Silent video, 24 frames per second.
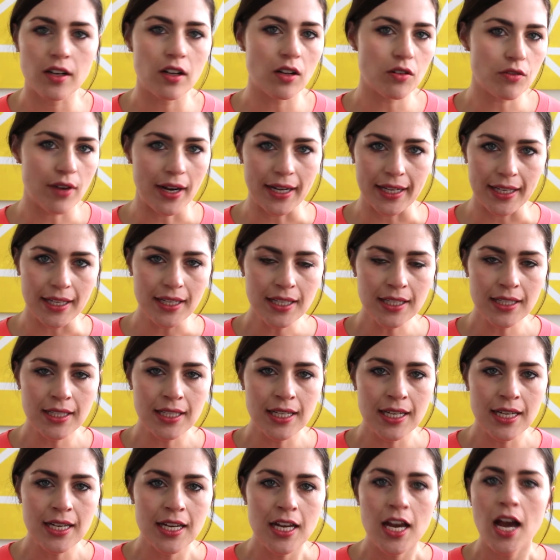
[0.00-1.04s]
already,
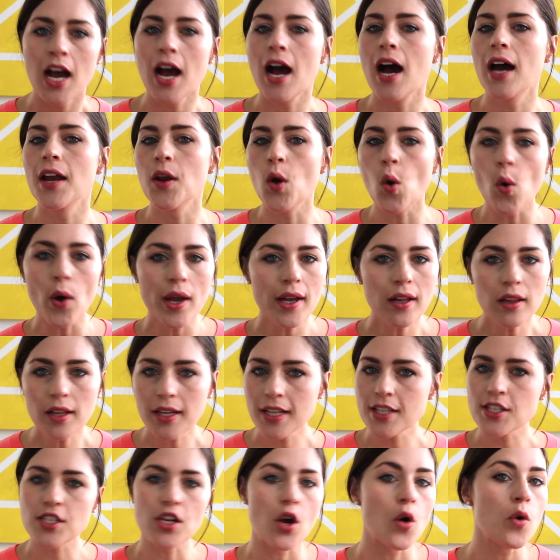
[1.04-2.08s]
an oil on
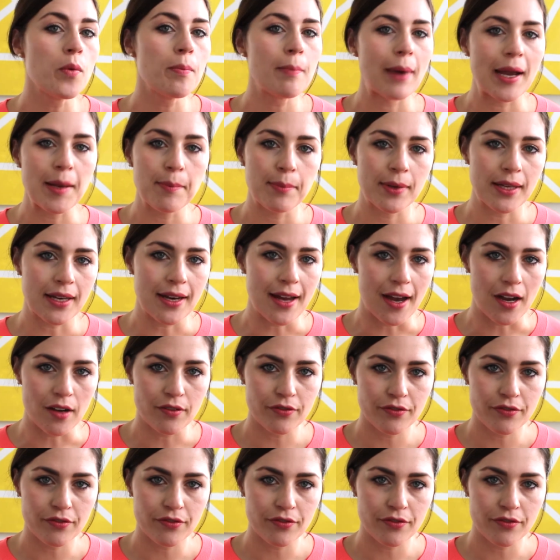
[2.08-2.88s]
its own might be enough.